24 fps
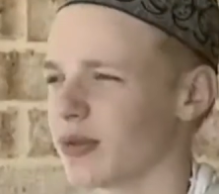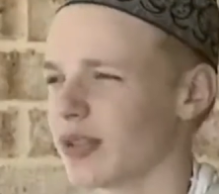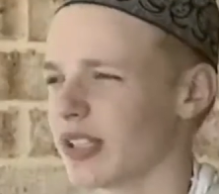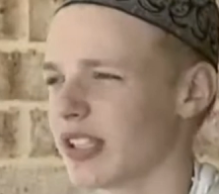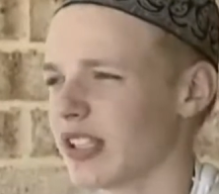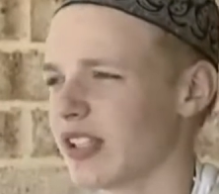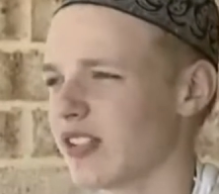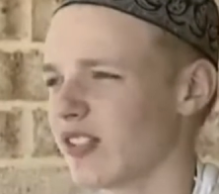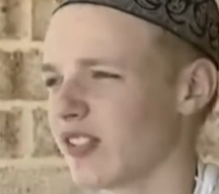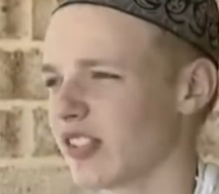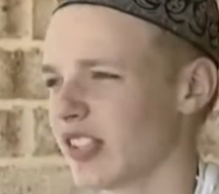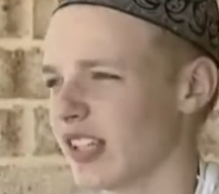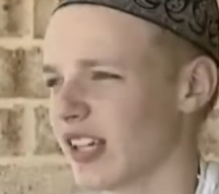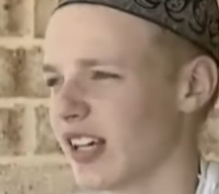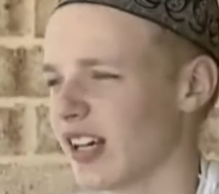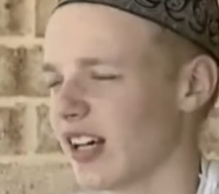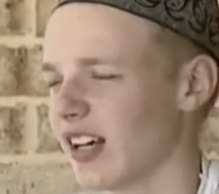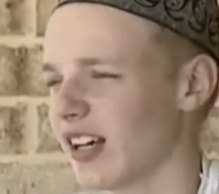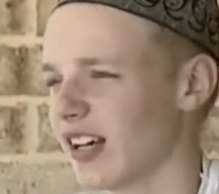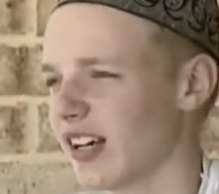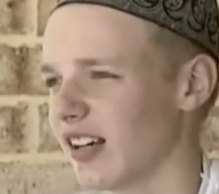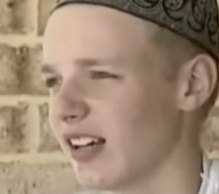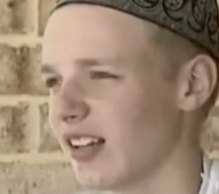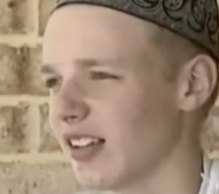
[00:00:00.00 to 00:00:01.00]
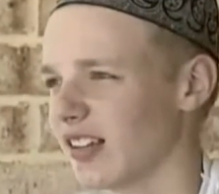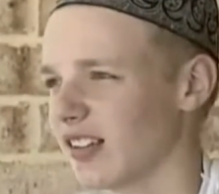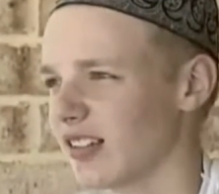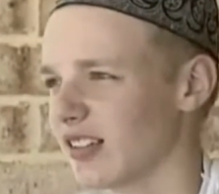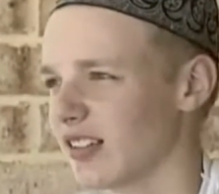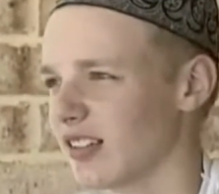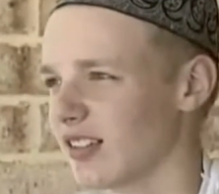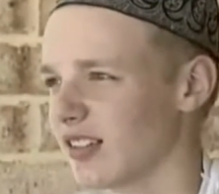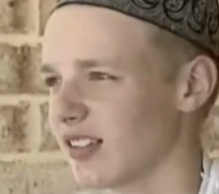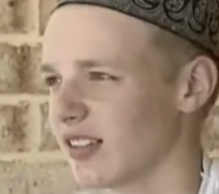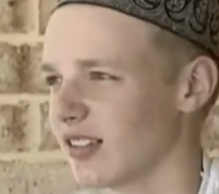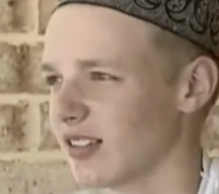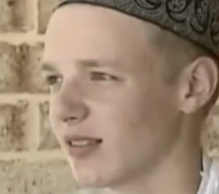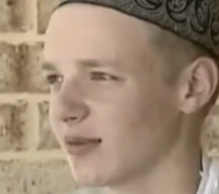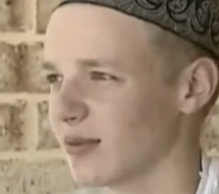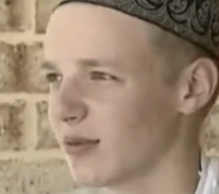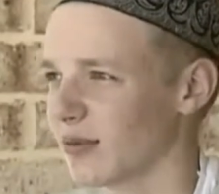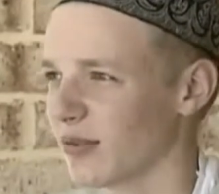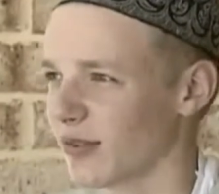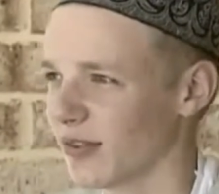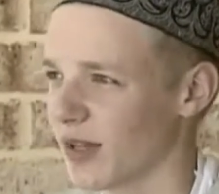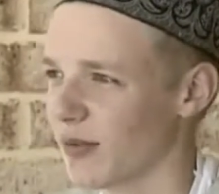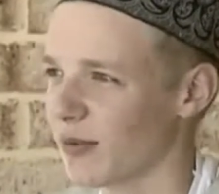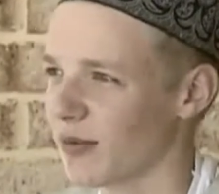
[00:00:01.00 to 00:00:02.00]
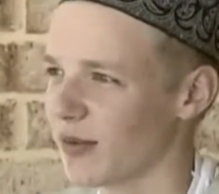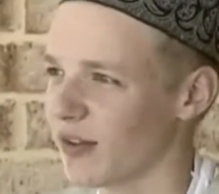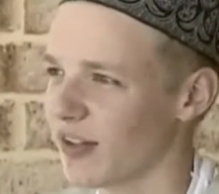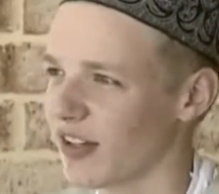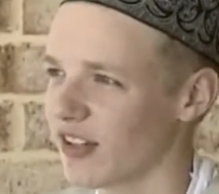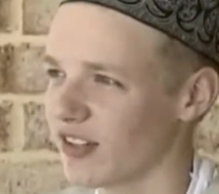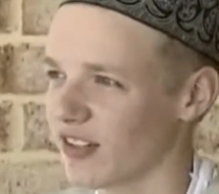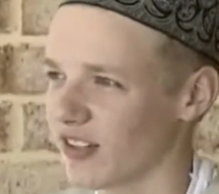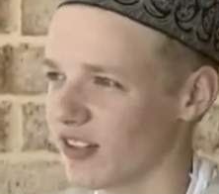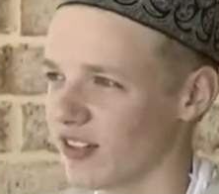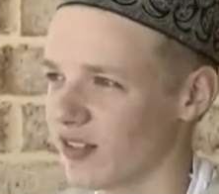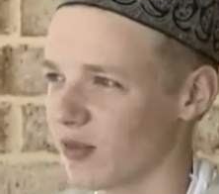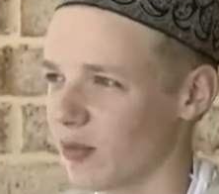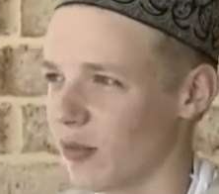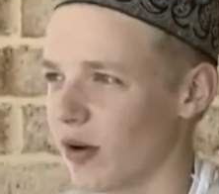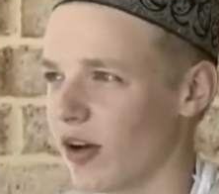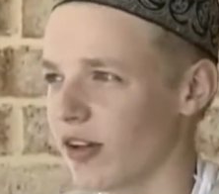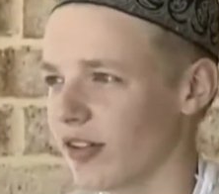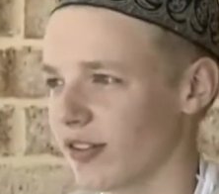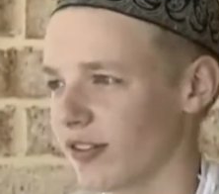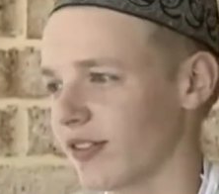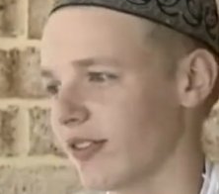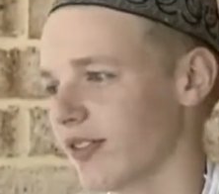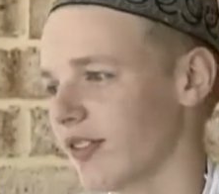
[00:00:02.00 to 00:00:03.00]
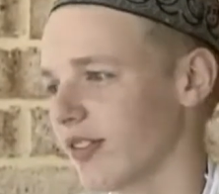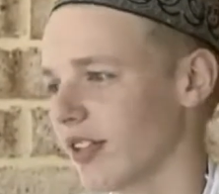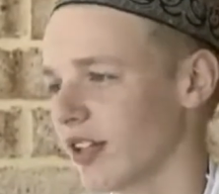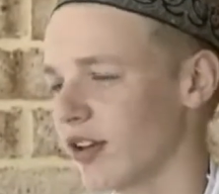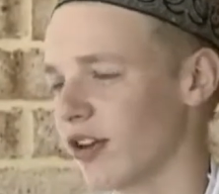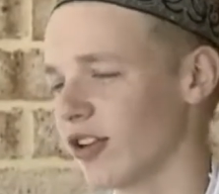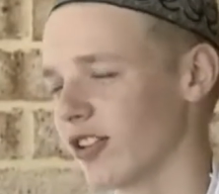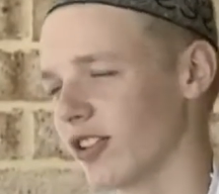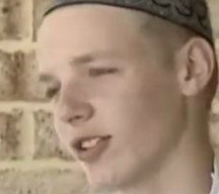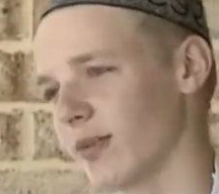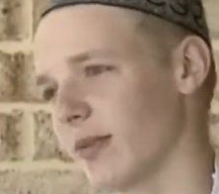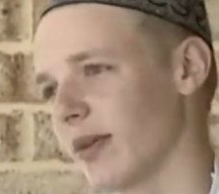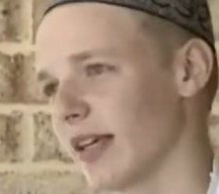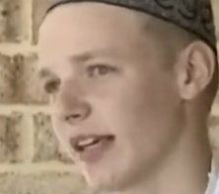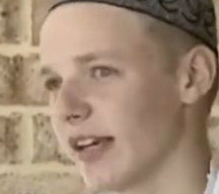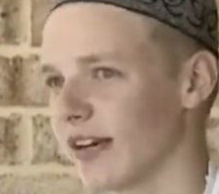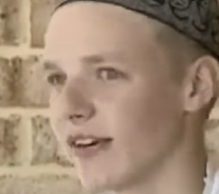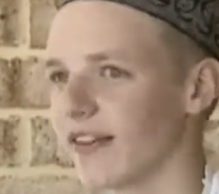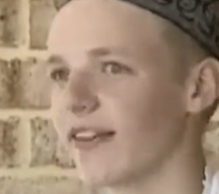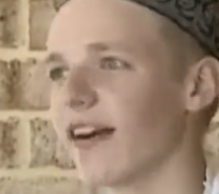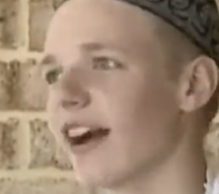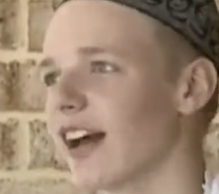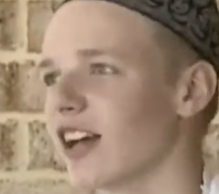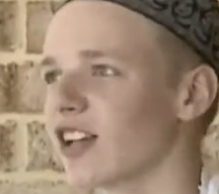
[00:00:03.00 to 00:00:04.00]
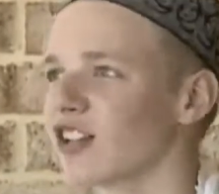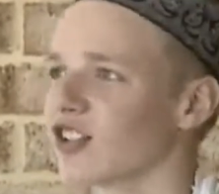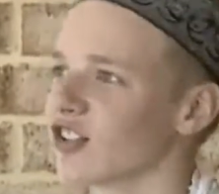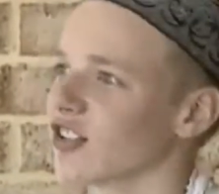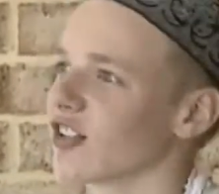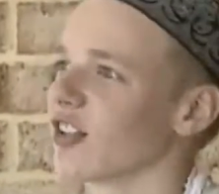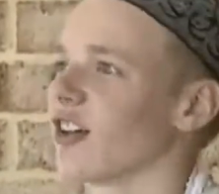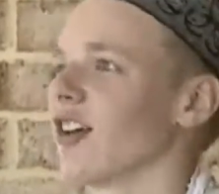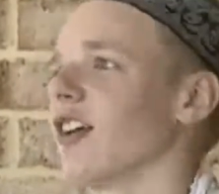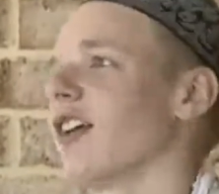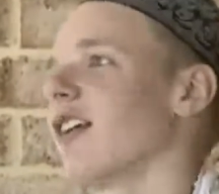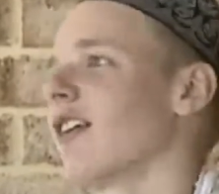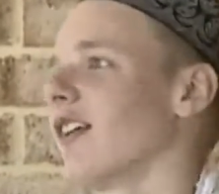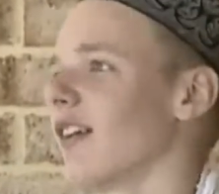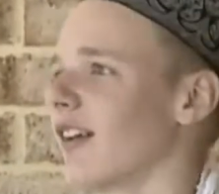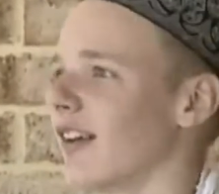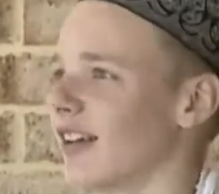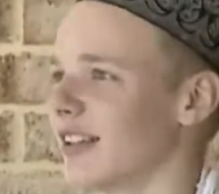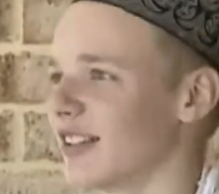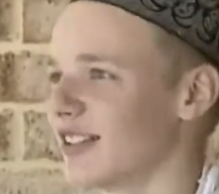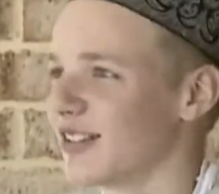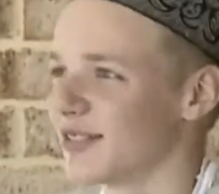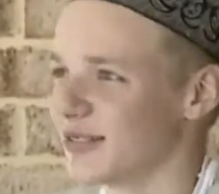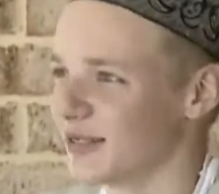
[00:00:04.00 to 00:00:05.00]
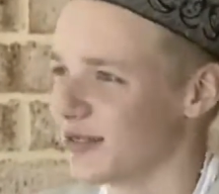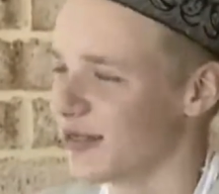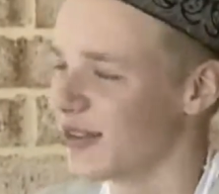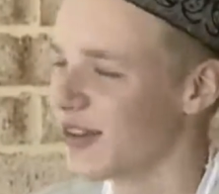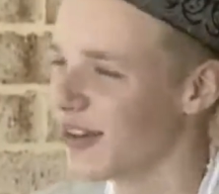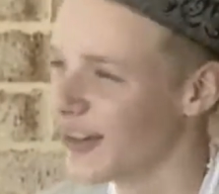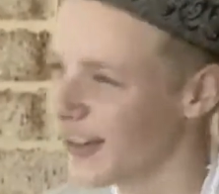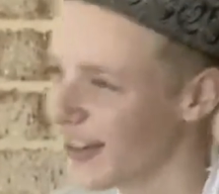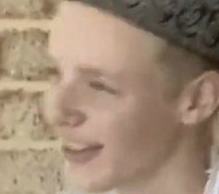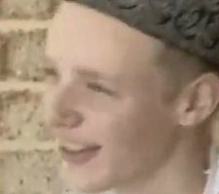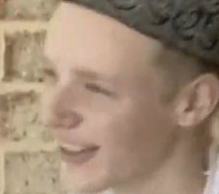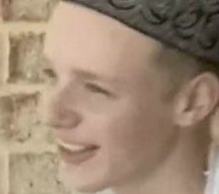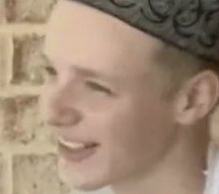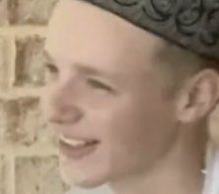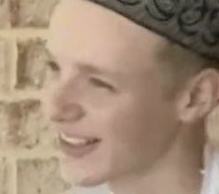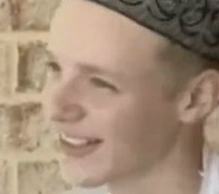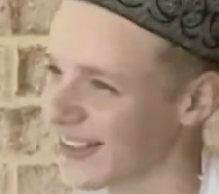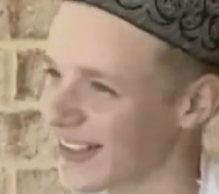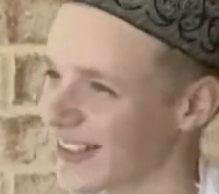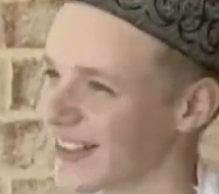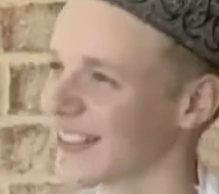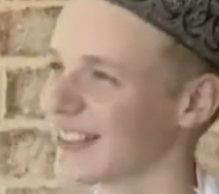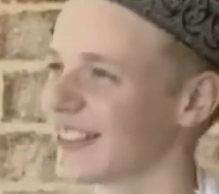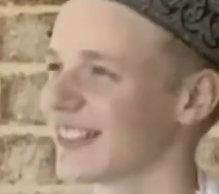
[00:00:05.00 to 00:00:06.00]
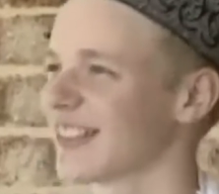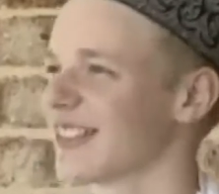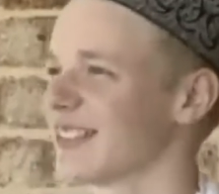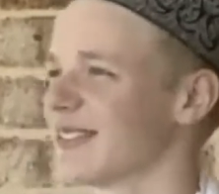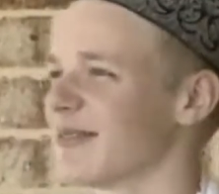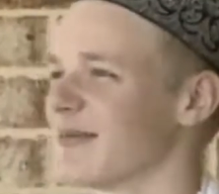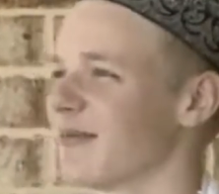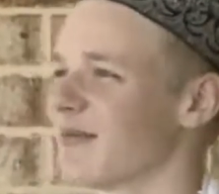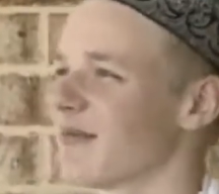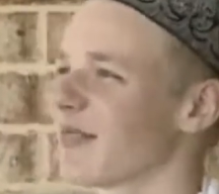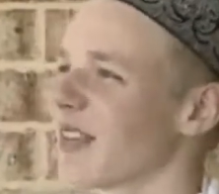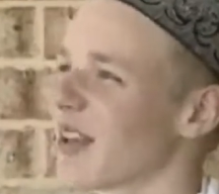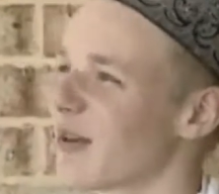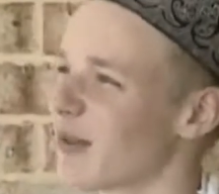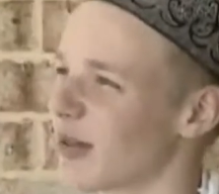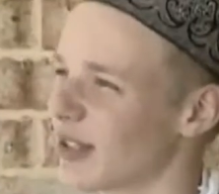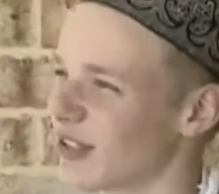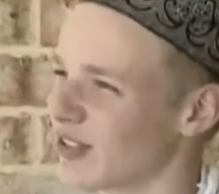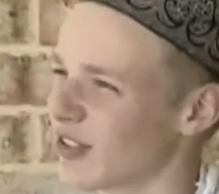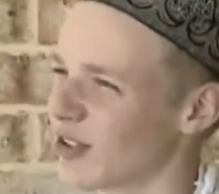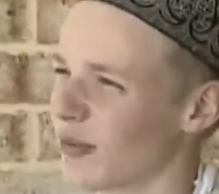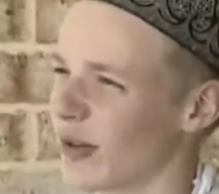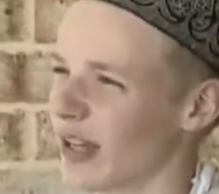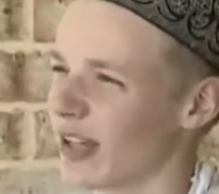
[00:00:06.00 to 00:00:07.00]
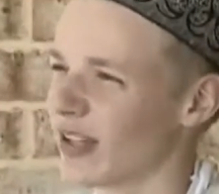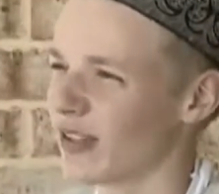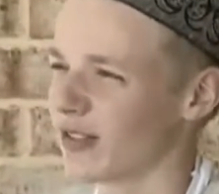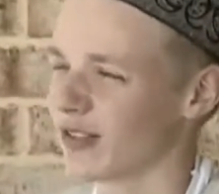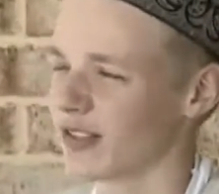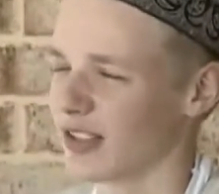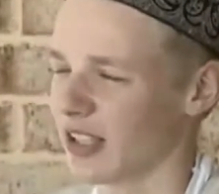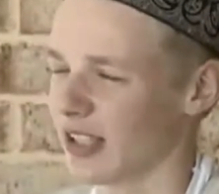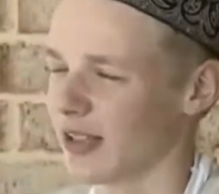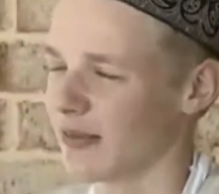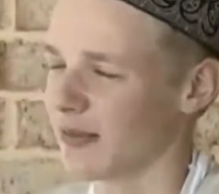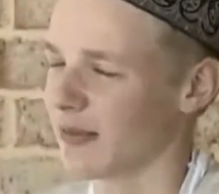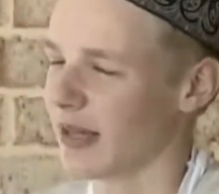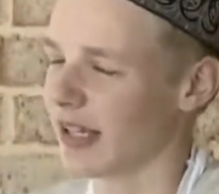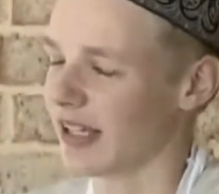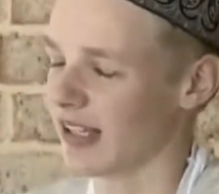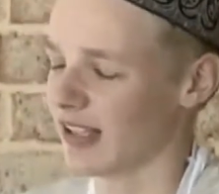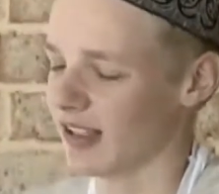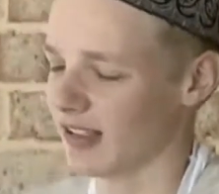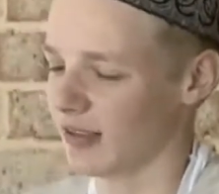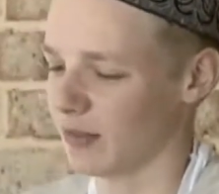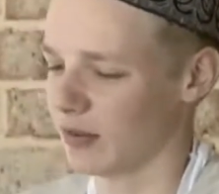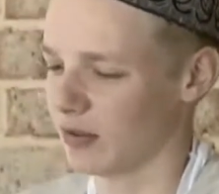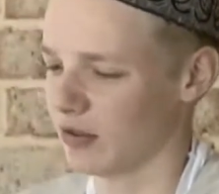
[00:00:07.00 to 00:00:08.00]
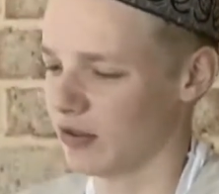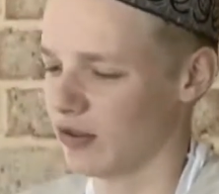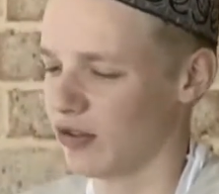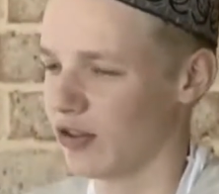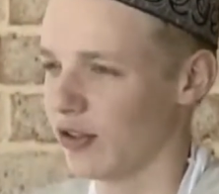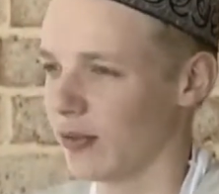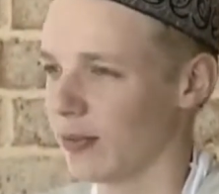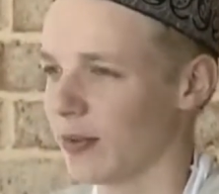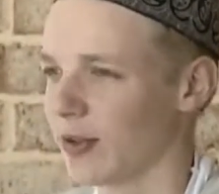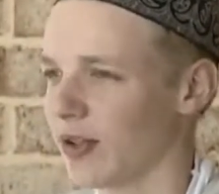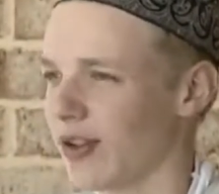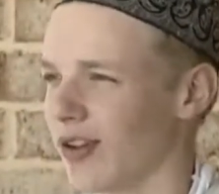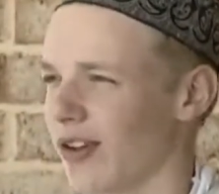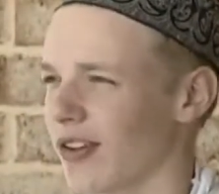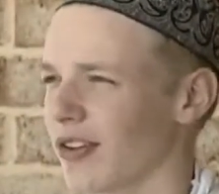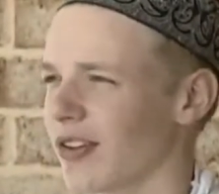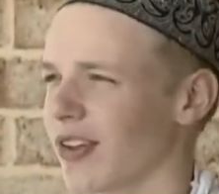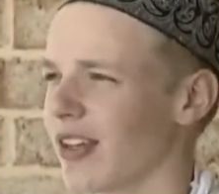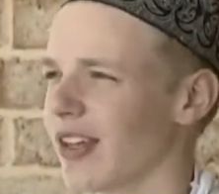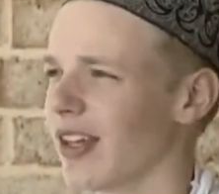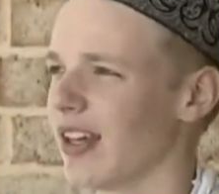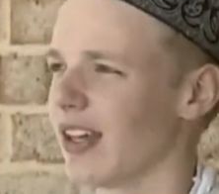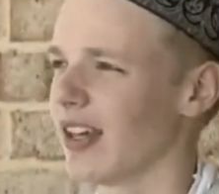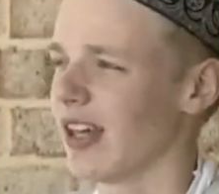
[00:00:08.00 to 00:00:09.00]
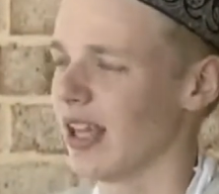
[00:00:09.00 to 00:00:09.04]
really use the car for a number of reasons. One, it got in a big crash and it didn't work. So we sort of had to really make up a new plot.